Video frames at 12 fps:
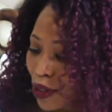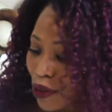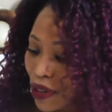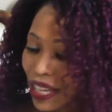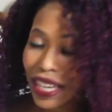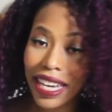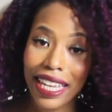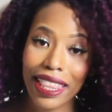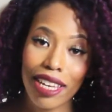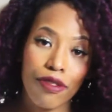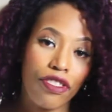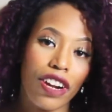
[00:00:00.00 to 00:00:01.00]
You can
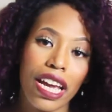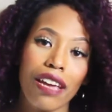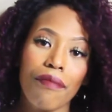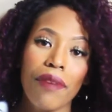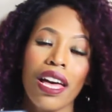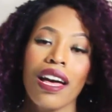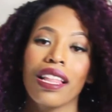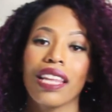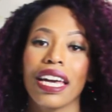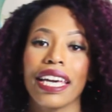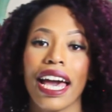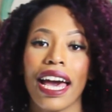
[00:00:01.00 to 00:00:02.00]
get the frame
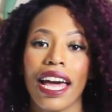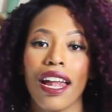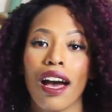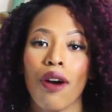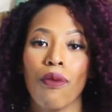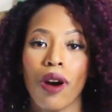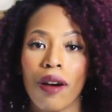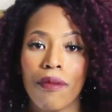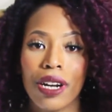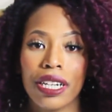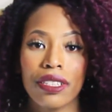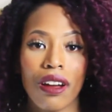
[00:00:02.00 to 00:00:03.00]
like at a
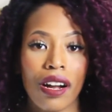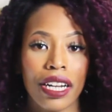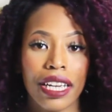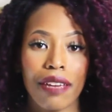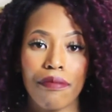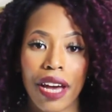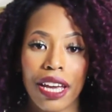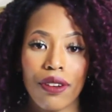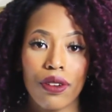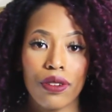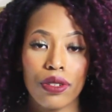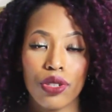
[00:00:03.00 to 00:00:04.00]
Walmart, Target,
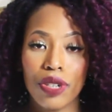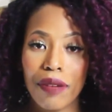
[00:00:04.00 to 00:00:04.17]
Michael's.